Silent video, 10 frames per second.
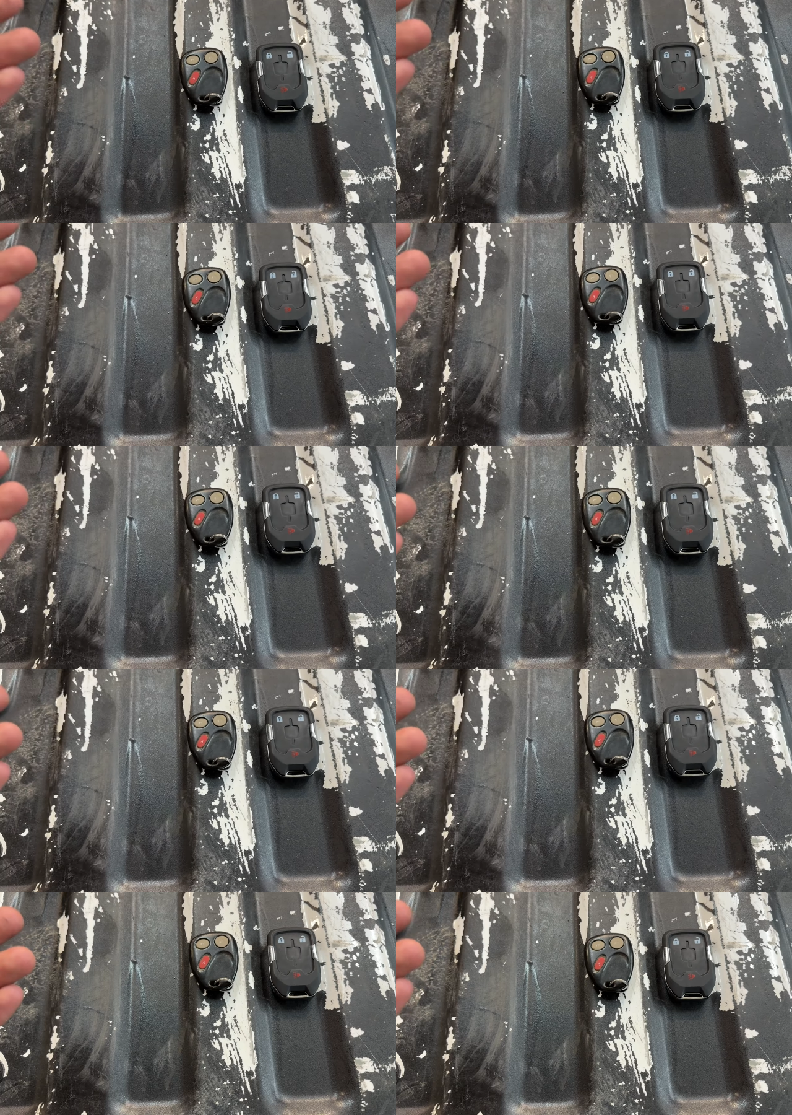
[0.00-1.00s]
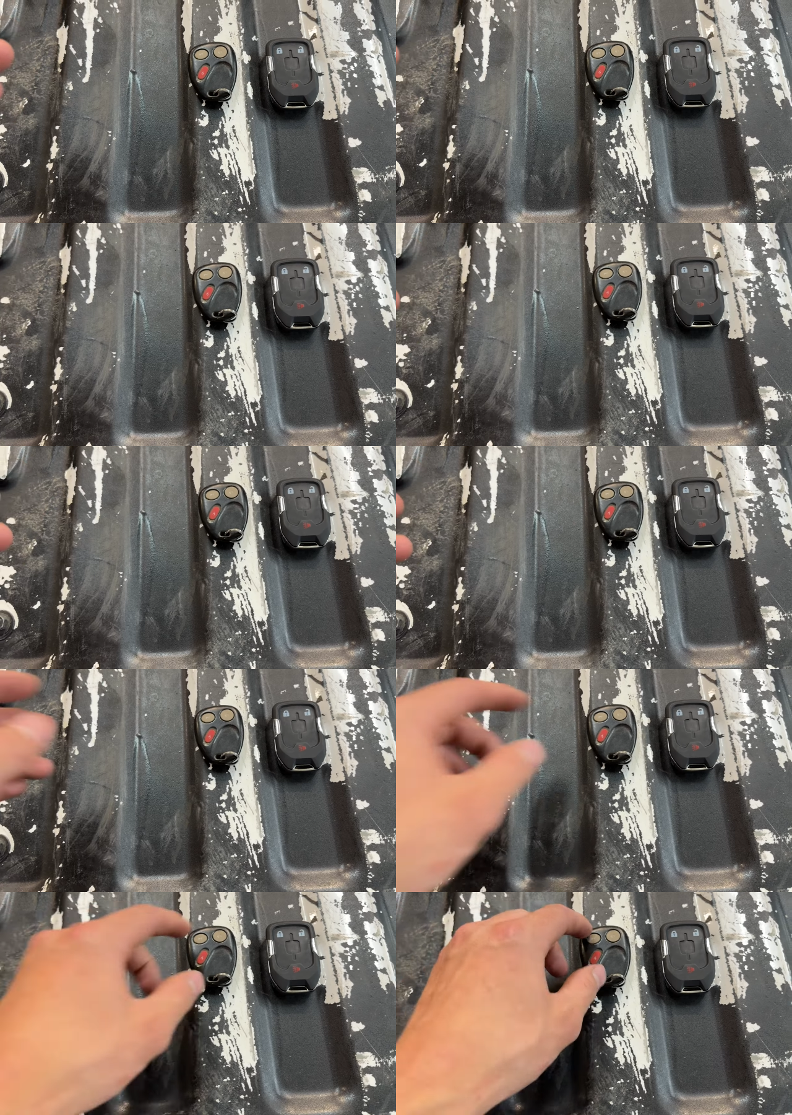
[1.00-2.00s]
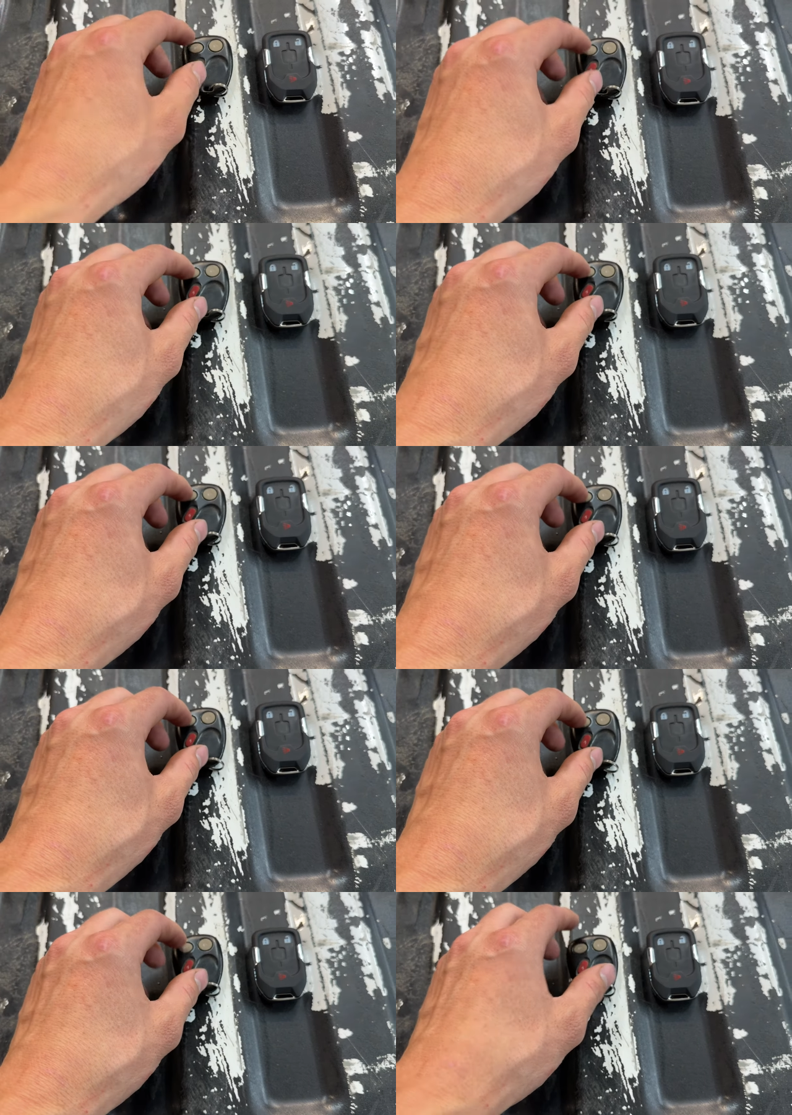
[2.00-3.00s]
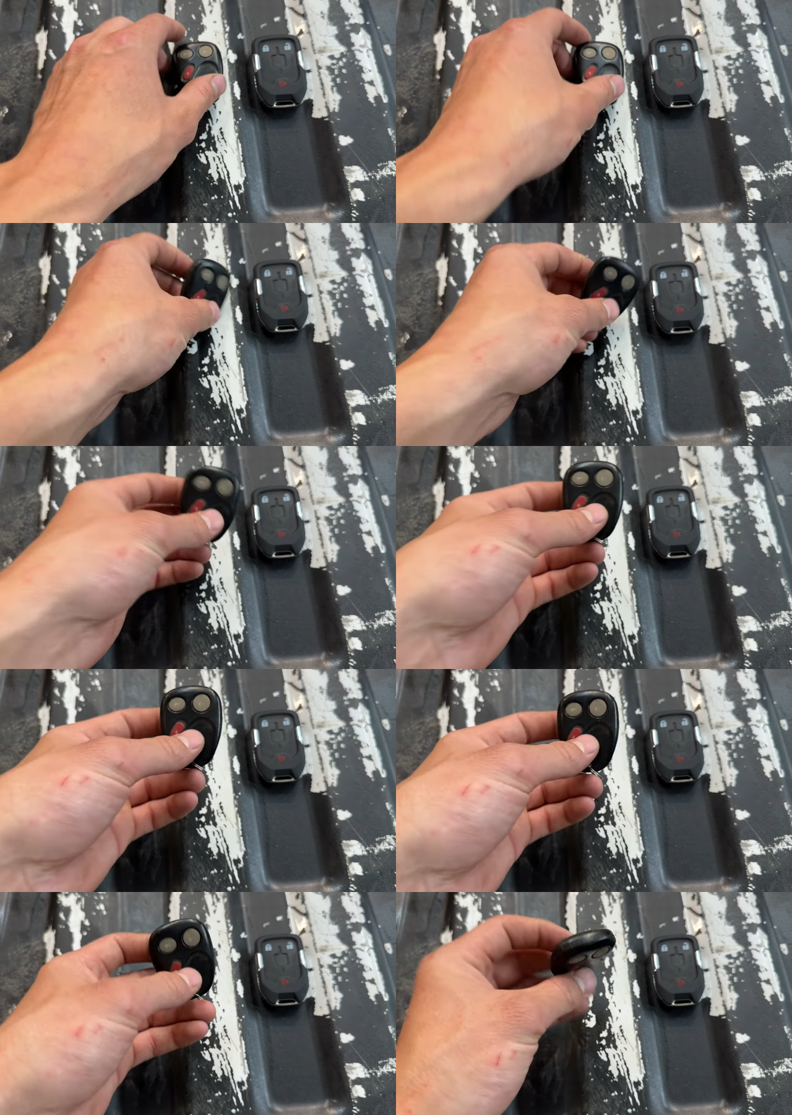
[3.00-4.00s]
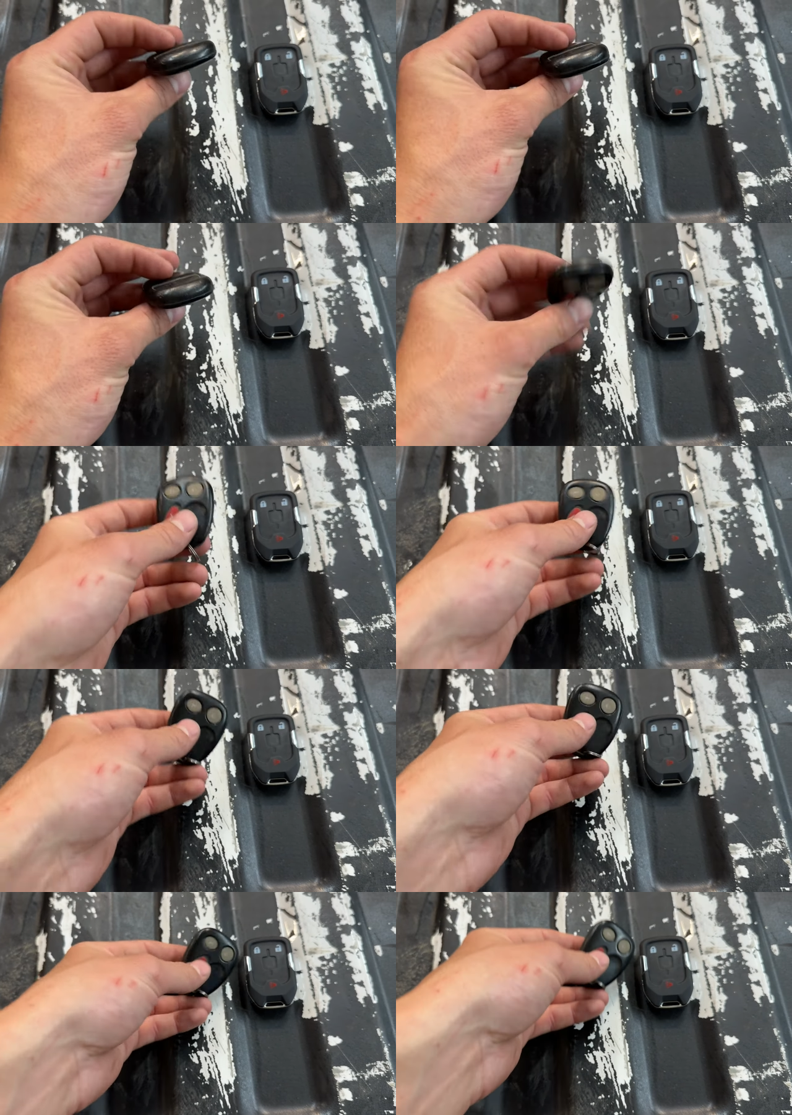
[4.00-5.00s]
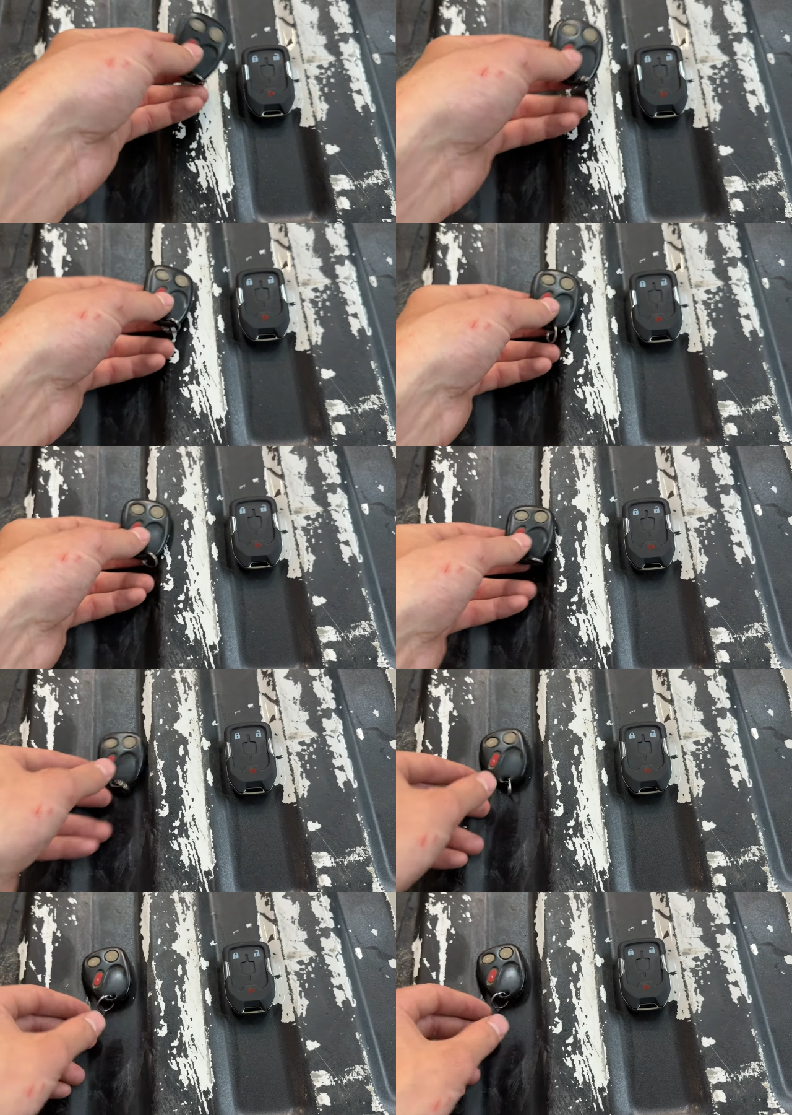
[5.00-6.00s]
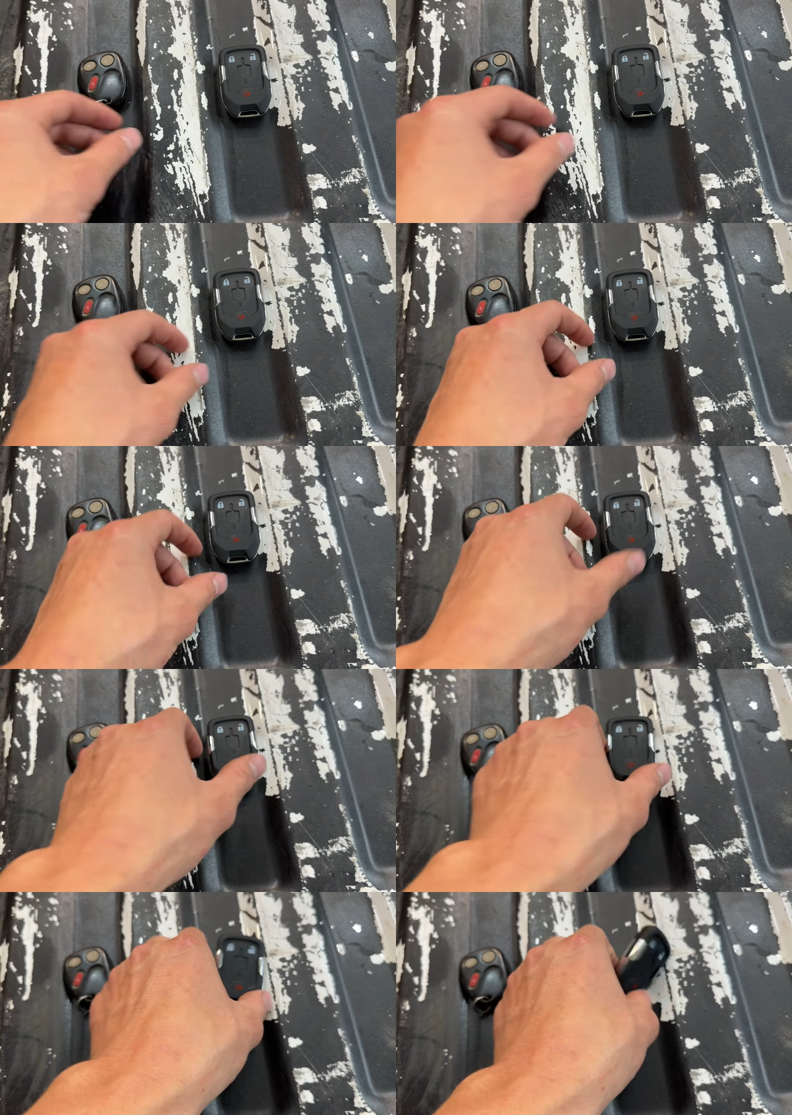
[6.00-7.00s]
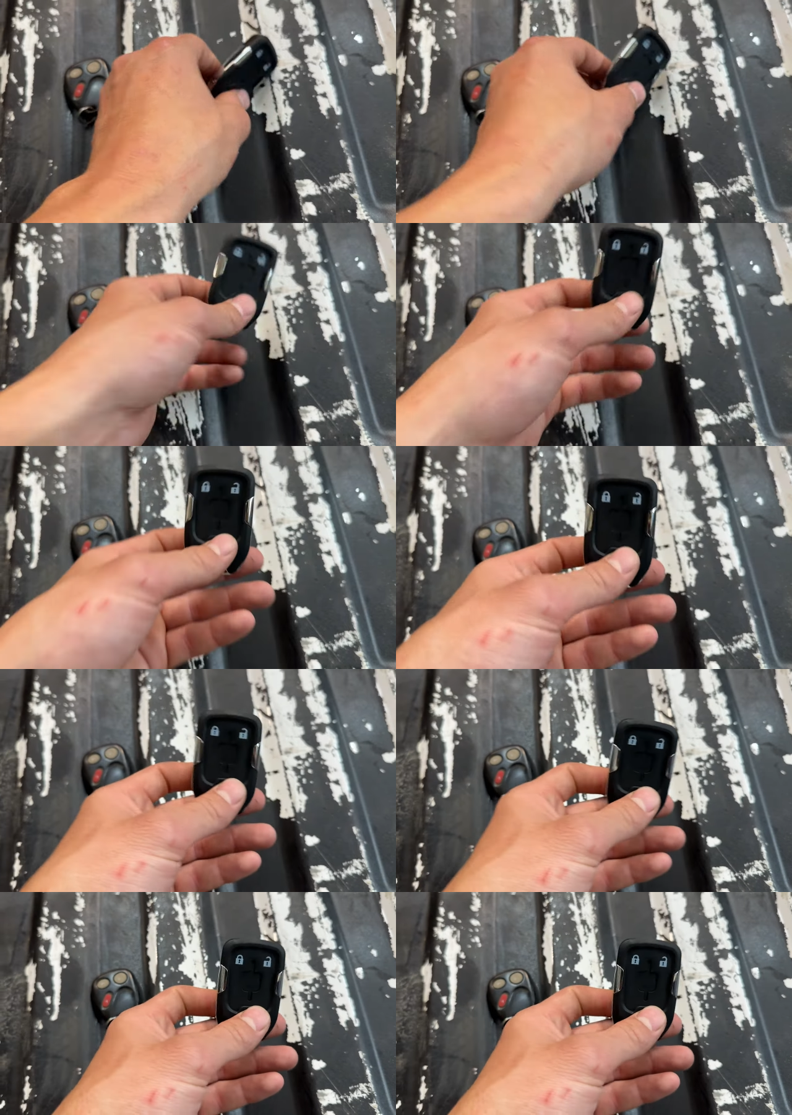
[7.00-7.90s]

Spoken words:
No face is visible, so there are no lips to read.